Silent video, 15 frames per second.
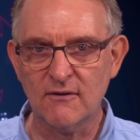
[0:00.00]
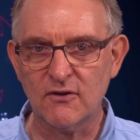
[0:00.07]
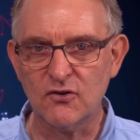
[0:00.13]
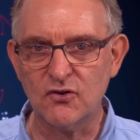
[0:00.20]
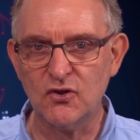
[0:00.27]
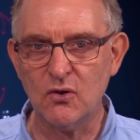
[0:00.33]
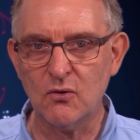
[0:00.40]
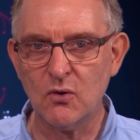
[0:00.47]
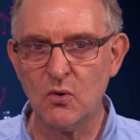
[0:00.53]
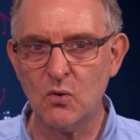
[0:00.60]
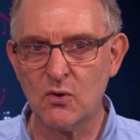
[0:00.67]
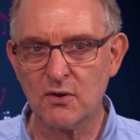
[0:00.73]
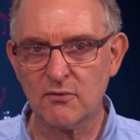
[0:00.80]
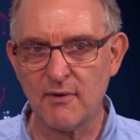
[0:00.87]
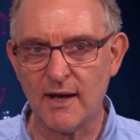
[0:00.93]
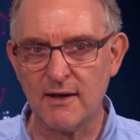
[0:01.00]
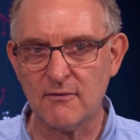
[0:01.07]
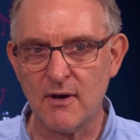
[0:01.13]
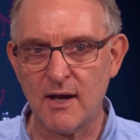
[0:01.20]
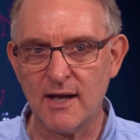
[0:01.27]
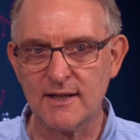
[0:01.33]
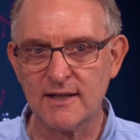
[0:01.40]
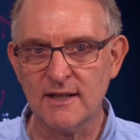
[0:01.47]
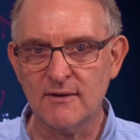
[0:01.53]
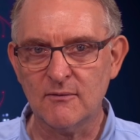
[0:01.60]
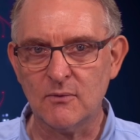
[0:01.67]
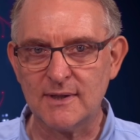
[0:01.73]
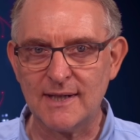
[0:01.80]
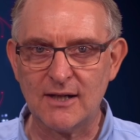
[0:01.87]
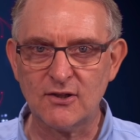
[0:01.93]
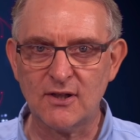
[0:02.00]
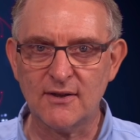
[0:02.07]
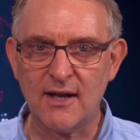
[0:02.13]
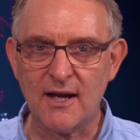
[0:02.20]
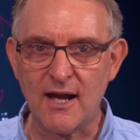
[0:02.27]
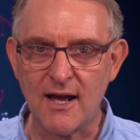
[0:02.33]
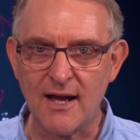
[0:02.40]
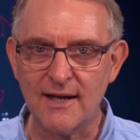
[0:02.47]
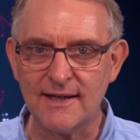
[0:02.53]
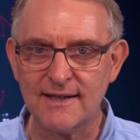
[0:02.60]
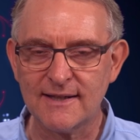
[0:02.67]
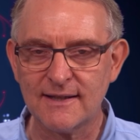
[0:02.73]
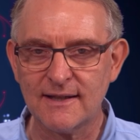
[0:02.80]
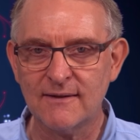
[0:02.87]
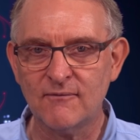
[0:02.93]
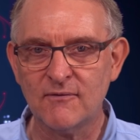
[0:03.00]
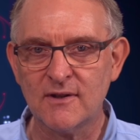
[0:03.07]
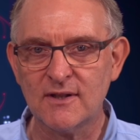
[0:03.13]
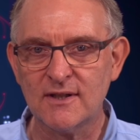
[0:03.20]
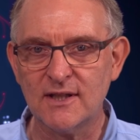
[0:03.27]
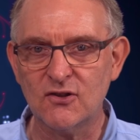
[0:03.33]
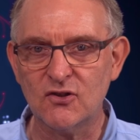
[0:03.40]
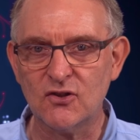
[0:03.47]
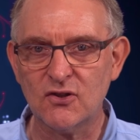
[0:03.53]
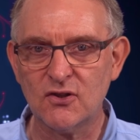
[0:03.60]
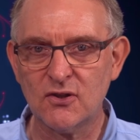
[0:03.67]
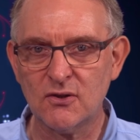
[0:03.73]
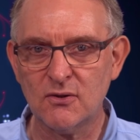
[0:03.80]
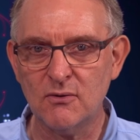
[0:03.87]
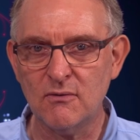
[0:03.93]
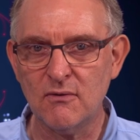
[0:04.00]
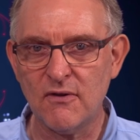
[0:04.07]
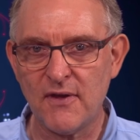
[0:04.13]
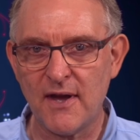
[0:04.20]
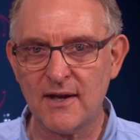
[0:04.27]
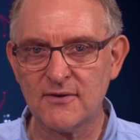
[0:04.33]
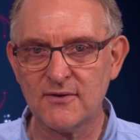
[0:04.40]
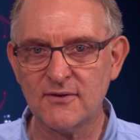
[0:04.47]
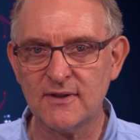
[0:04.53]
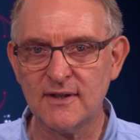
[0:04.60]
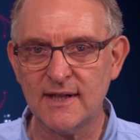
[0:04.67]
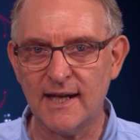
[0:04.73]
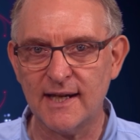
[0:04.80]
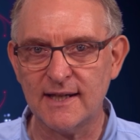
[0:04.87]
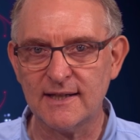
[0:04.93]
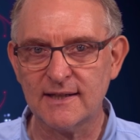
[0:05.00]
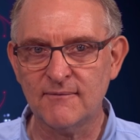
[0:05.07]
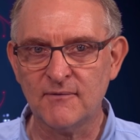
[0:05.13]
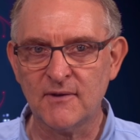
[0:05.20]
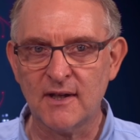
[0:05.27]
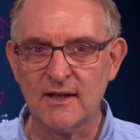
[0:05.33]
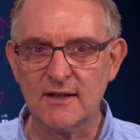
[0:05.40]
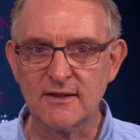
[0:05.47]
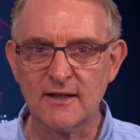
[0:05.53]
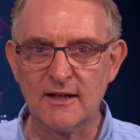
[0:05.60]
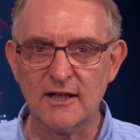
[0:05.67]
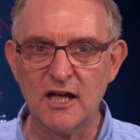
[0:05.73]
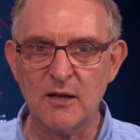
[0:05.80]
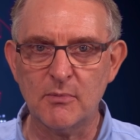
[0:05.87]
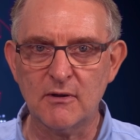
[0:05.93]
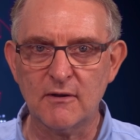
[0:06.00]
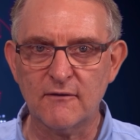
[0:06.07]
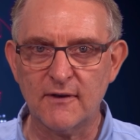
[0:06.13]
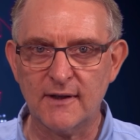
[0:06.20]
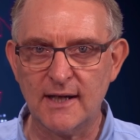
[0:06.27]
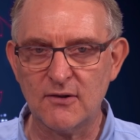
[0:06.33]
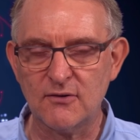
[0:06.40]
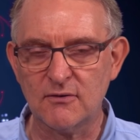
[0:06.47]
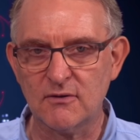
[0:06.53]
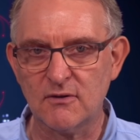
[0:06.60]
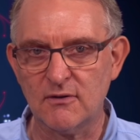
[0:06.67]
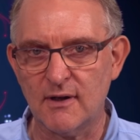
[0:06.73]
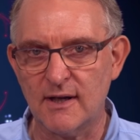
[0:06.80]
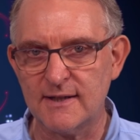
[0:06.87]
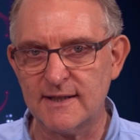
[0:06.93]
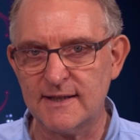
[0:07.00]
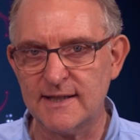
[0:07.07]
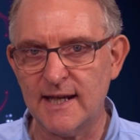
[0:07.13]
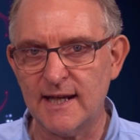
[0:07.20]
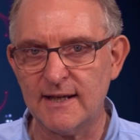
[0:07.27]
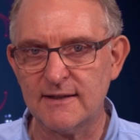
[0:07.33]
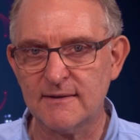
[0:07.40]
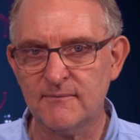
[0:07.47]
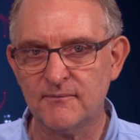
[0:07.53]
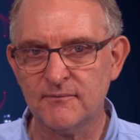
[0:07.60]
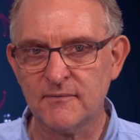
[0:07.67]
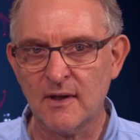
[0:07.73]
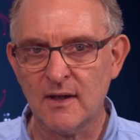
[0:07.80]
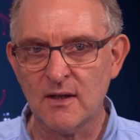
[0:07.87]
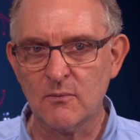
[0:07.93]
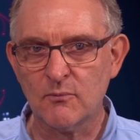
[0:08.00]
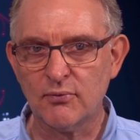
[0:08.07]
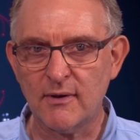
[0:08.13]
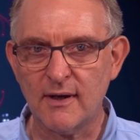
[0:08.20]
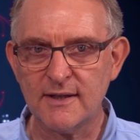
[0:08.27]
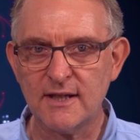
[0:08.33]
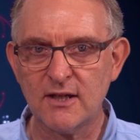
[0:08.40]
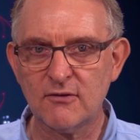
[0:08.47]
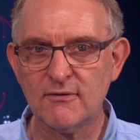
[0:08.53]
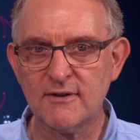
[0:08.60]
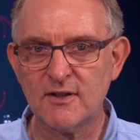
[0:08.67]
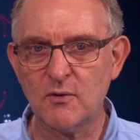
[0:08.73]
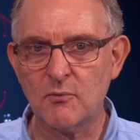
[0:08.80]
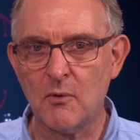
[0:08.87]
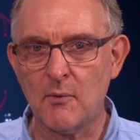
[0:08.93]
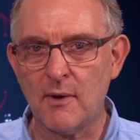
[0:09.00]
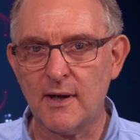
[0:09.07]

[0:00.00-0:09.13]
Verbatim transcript: the June quarter rate rise was actually the highest since 2008 as the global financial crisis hit. Price increases were